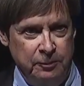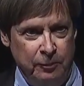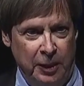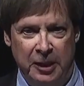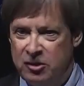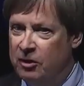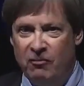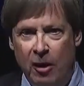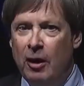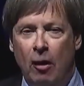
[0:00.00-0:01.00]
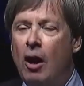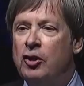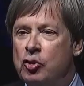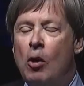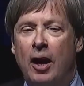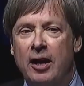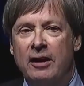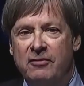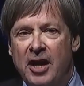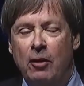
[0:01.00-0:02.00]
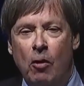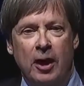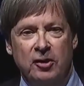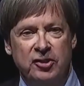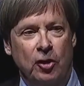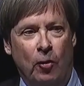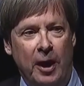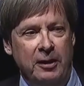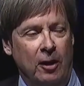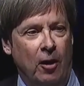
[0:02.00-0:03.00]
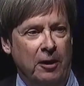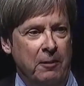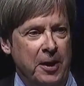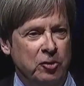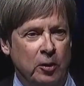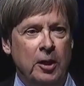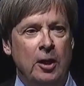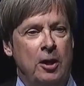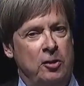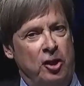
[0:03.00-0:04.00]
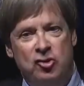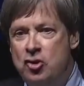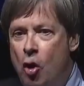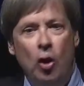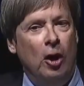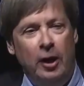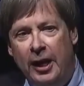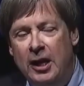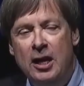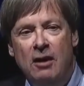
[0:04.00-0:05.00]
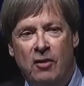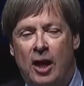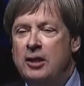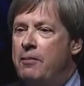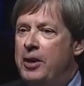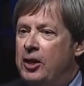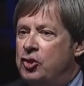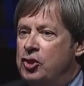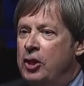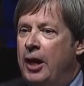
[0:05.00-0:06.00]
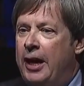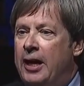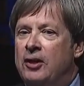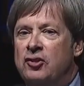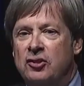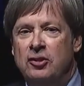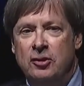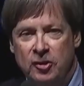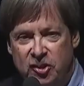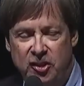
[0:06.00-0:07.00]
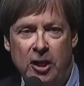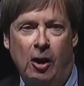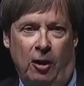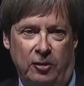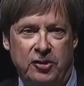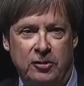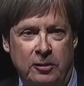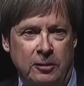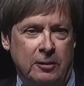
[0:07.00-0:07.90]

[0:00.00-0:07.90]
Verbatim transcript: but there's a very large quantity of dead whale still right there on the beach. There's no longer any of on the beach is seagulls.